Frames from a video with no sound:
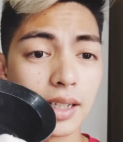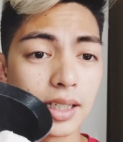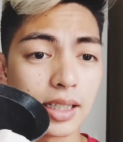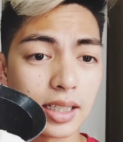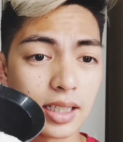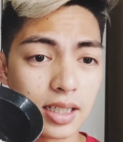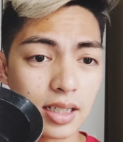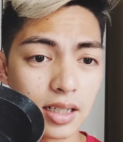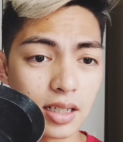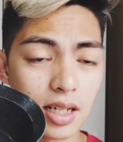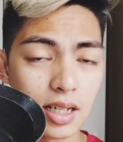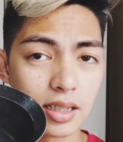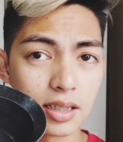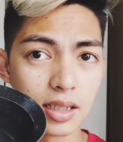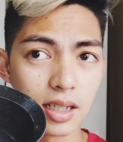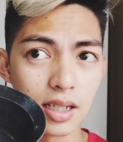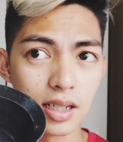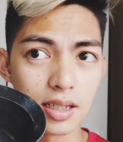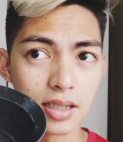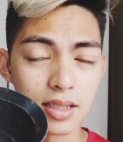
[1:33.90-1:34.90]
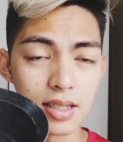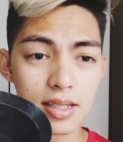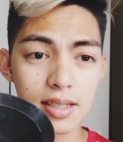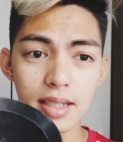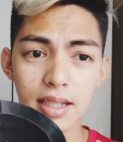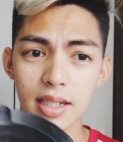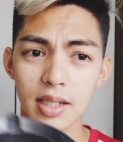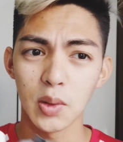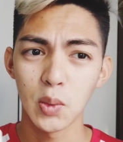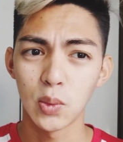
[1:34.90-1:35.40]
dye here and then
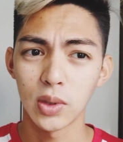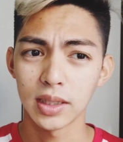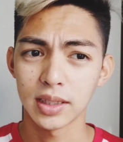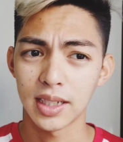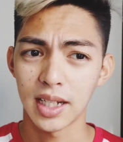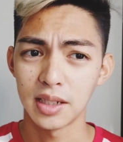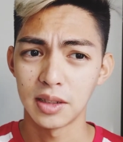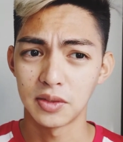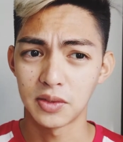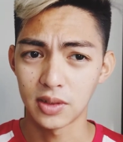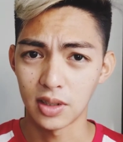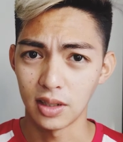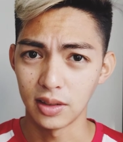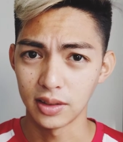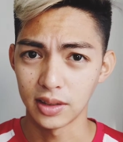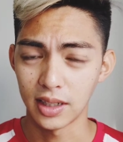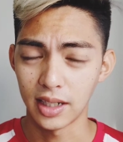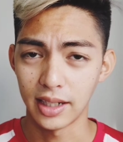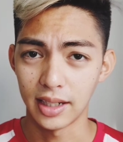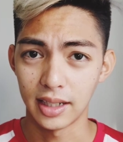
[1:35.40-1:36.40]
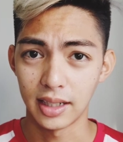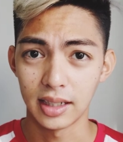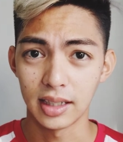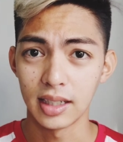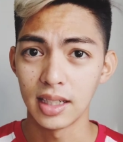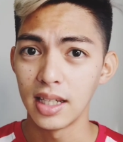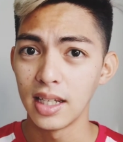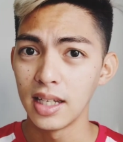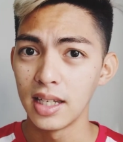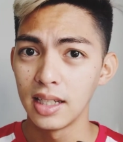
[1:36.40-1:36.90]
see what kind of color
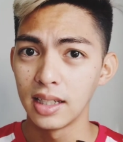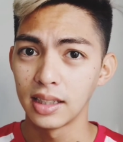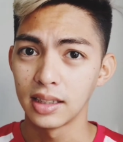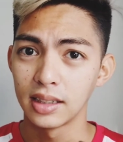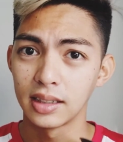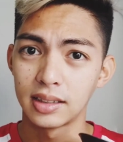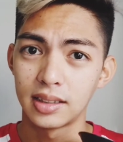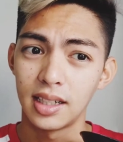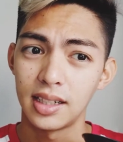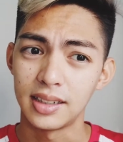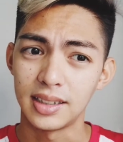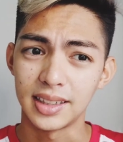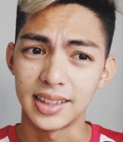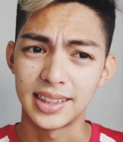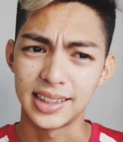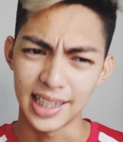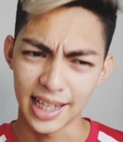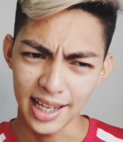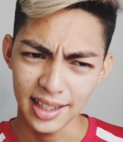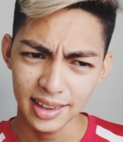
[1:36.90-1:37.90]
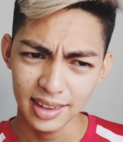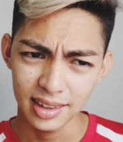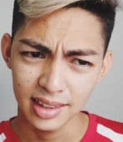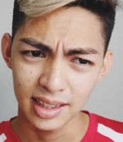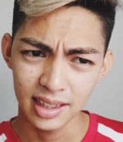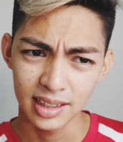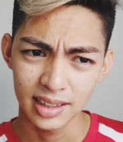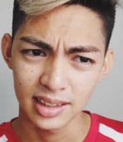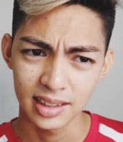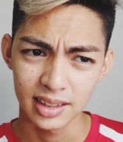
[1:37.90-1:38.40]
I kind of
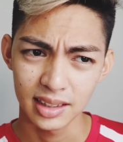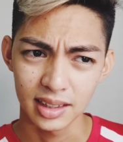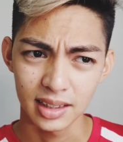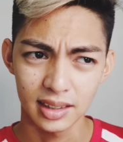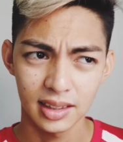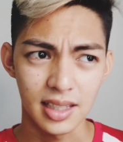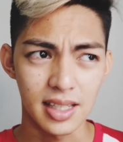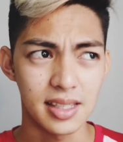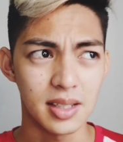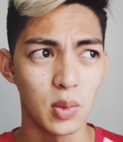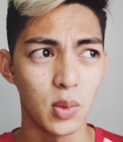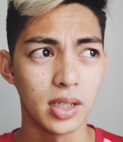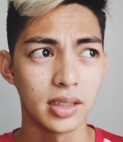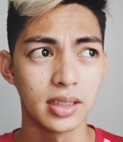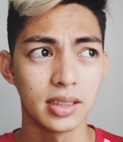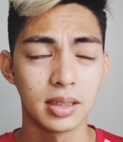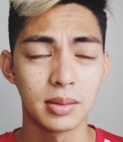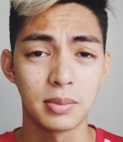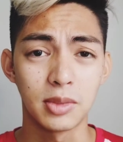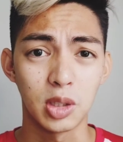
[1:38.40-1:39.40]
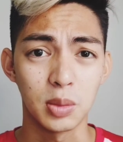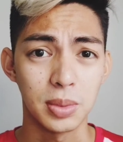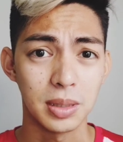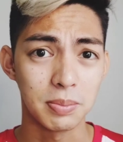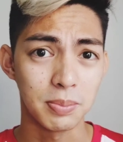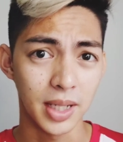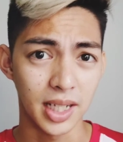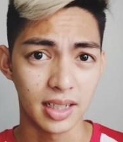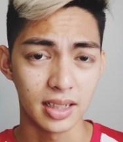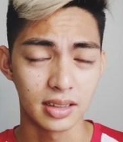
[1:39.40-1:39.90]
get, because I want it to
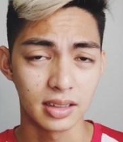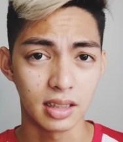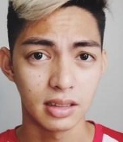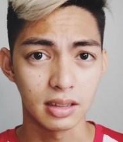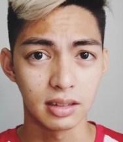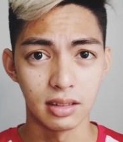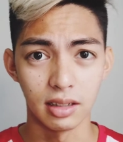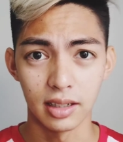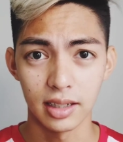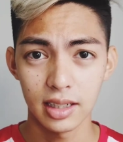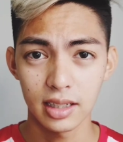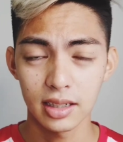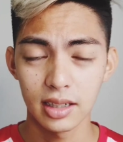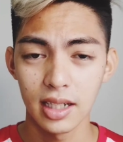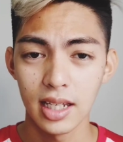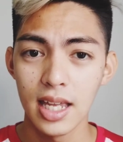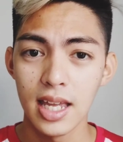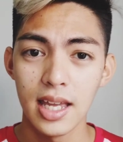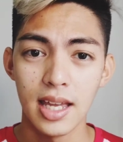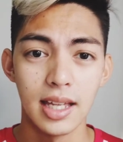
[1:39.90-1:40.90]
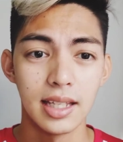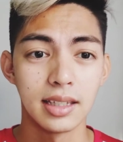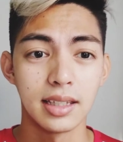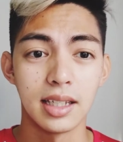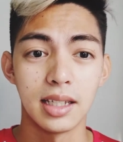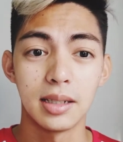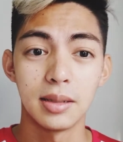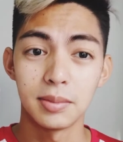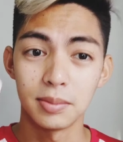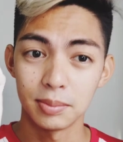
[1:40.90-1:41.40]
be pale, not dark, and
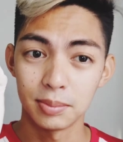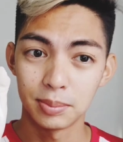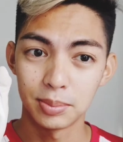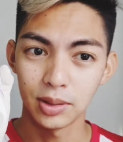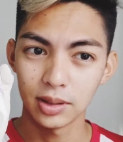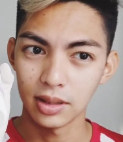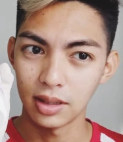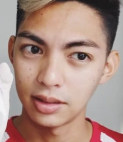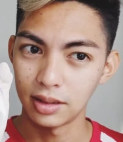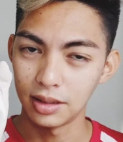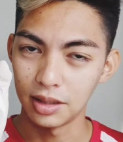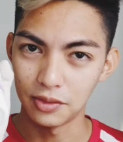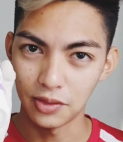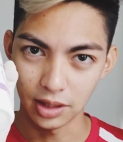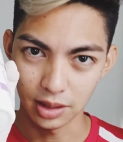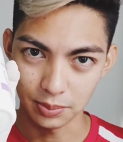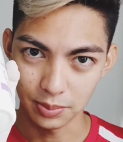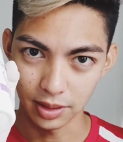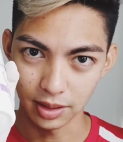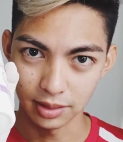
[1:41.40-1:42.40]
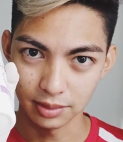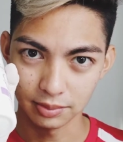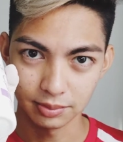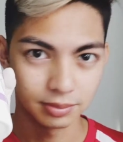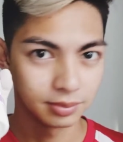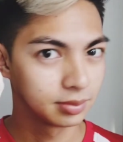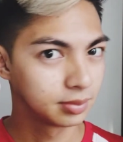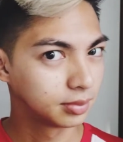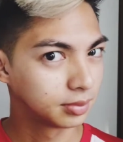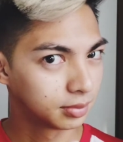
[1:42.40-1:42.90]
then put on the developer.
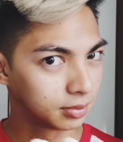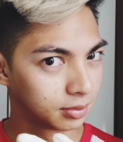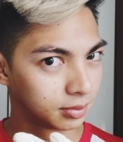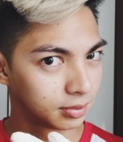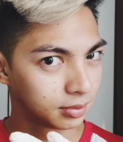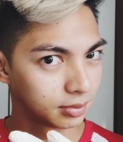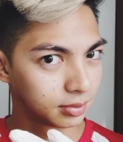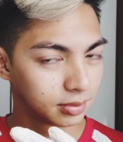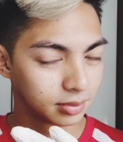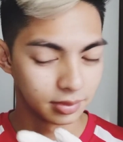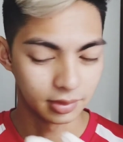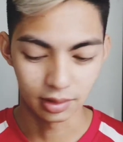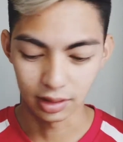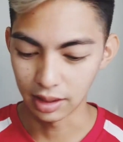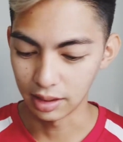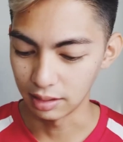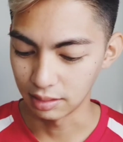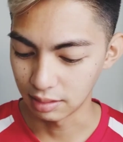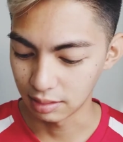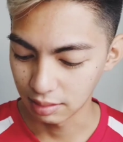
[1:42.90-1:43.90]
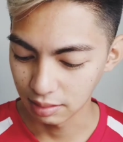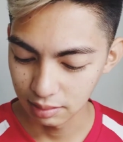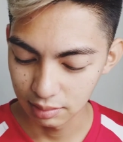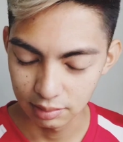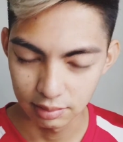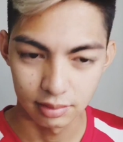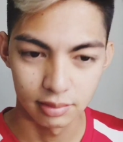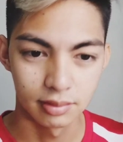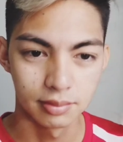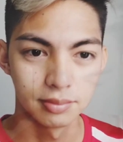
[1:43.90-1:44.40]
Right.
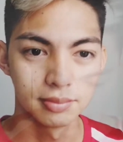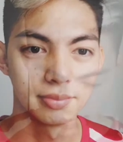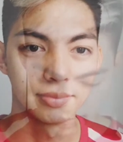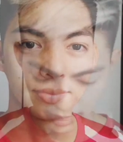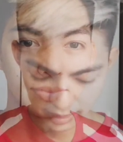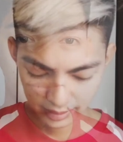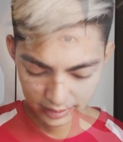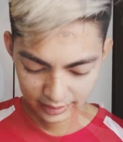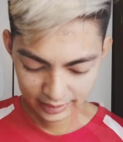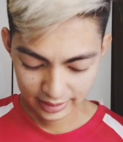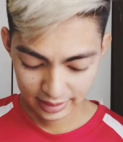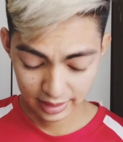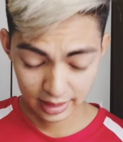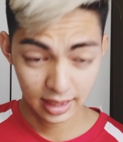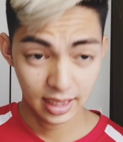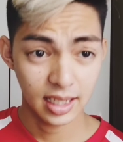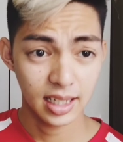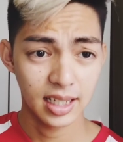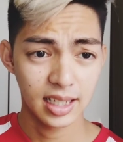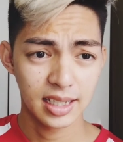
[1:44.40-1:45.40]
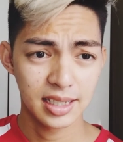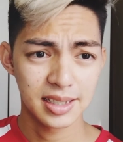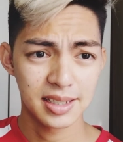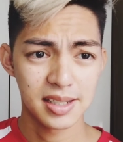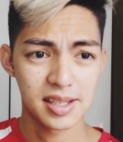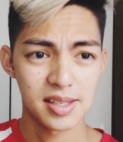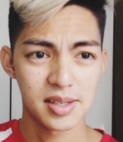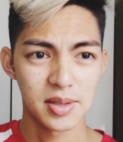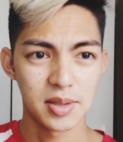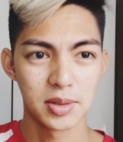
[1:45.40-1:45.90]
Okay,
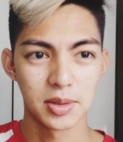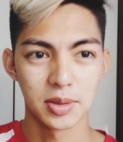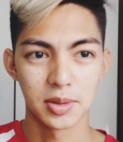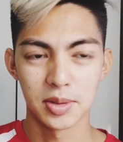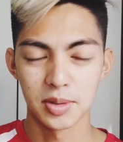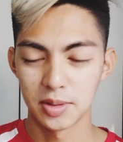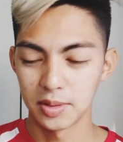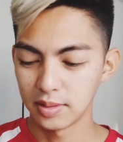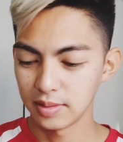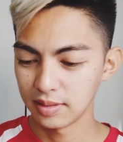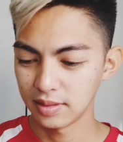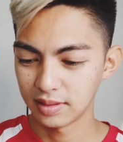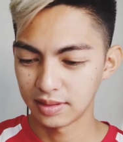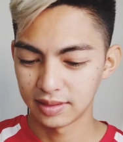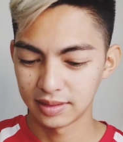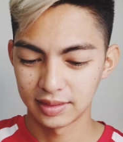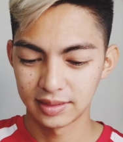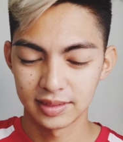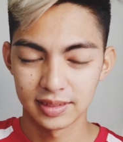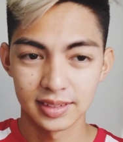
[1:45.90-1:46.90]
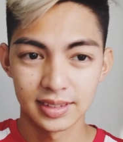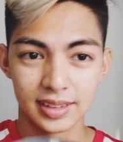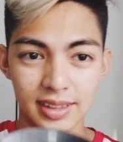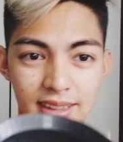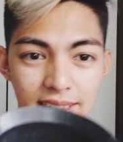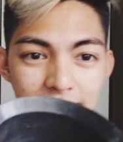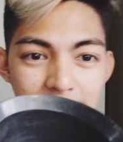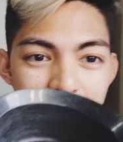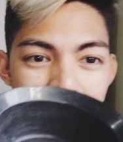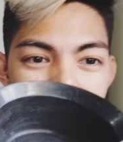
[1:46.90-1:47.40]
so
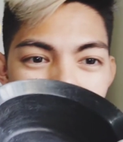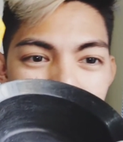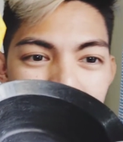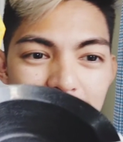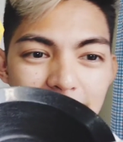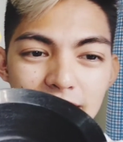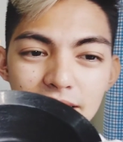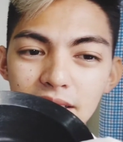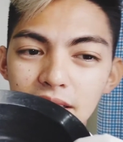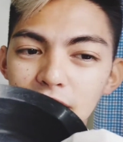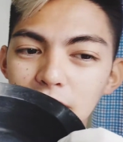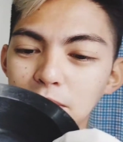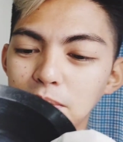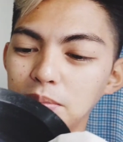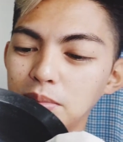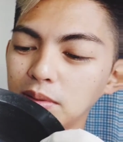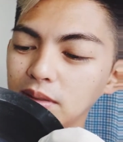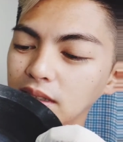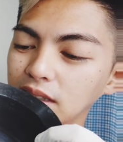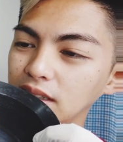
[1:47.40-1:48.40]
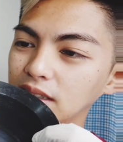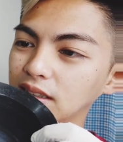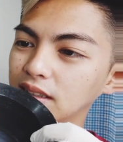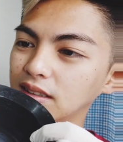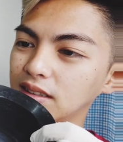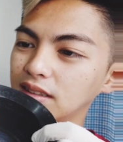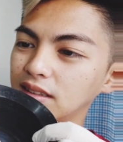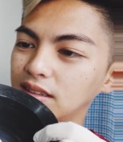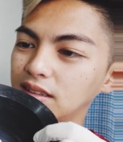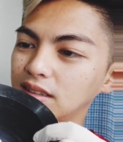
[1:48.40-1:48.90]
start putting
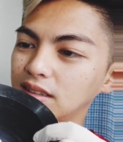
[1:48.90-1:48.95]
it.